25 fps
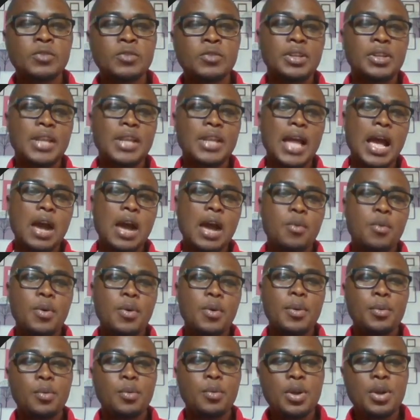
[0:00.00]

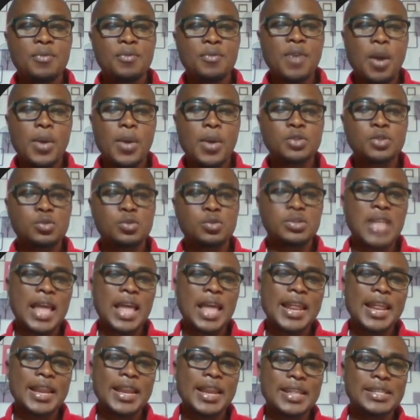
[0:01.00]
Now, if I want to
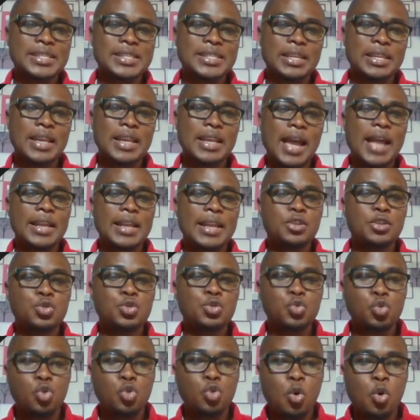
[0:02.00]
style anything, I need
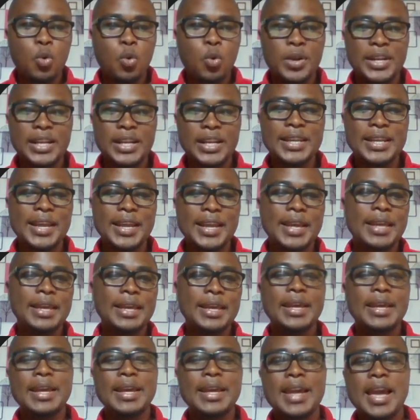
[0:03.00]
to go within the
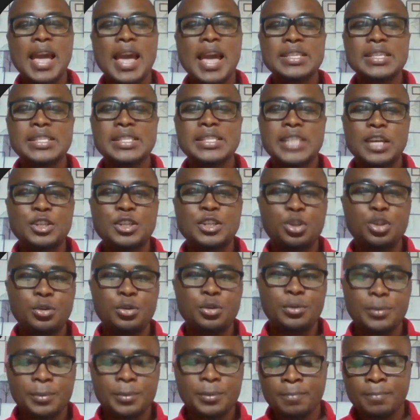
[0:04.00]
head section,
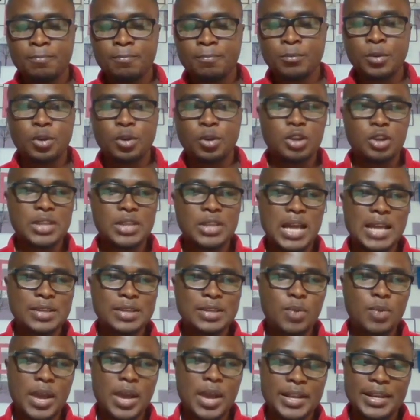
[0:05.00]
because
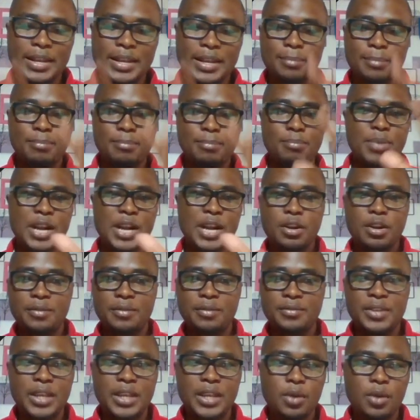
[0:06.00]
that's where the brain
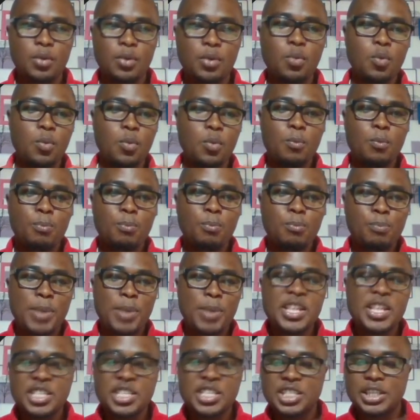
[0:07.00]
of the
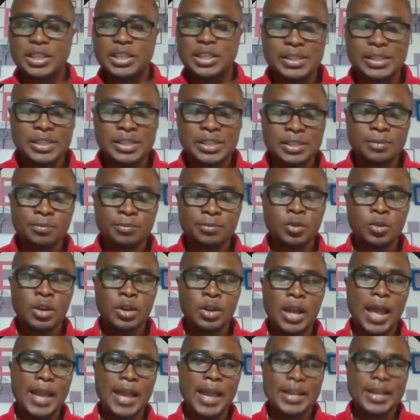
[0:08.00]
page is.
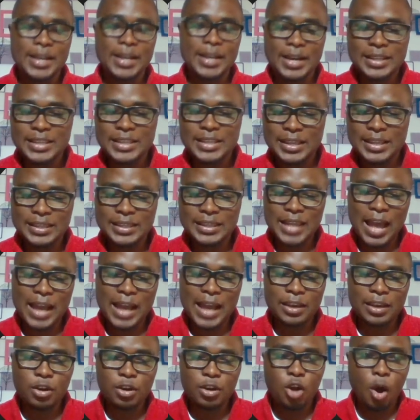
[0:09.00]
I create a
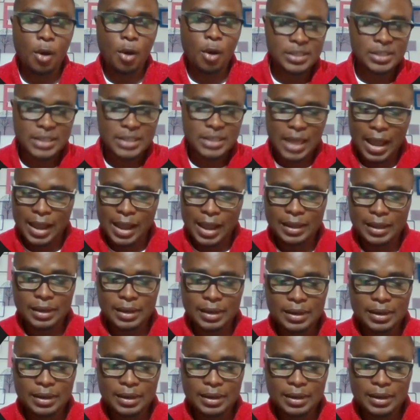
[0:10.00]
tag called style.